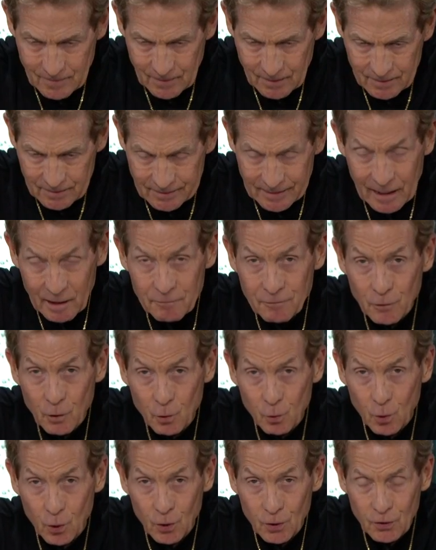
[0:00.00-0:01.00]
Now for a
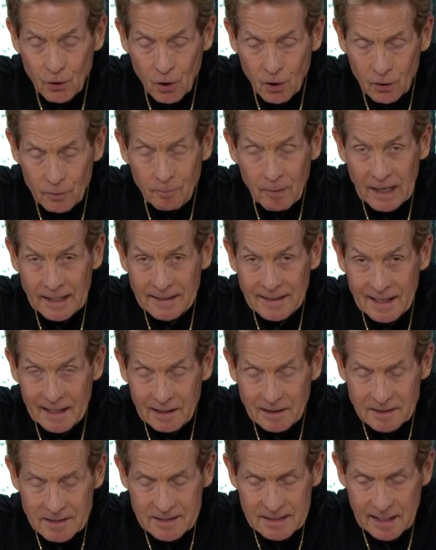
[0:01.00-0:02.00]
word on my
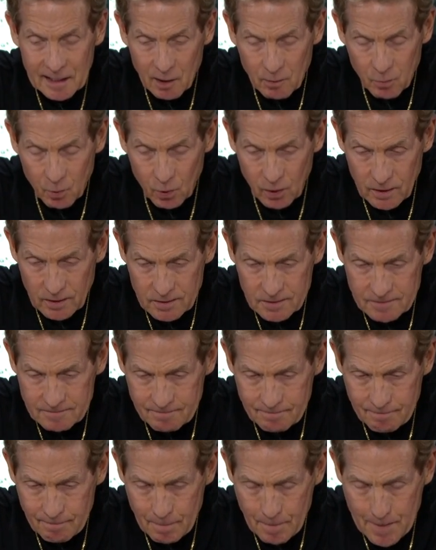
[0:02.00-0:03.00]
Dallas Cowboys.
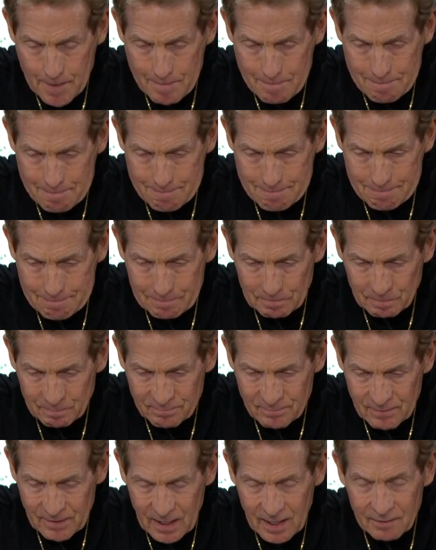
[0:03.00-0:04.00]

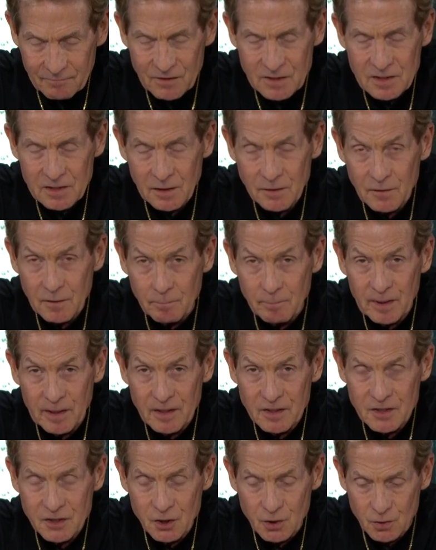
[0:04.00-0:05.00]
Obviously, the
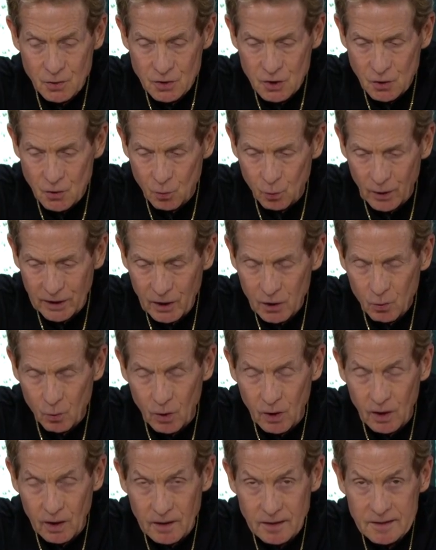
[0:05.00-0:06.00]
biggest news of the week
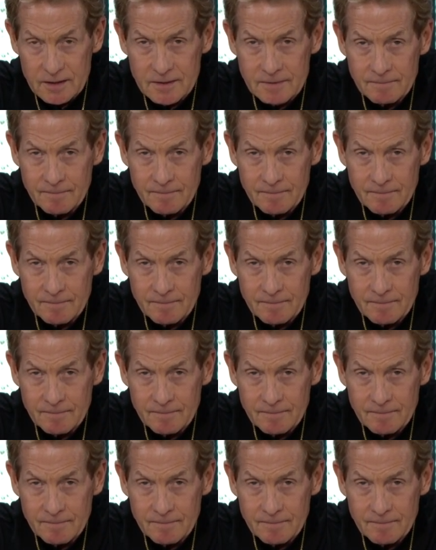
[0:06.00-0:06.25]
was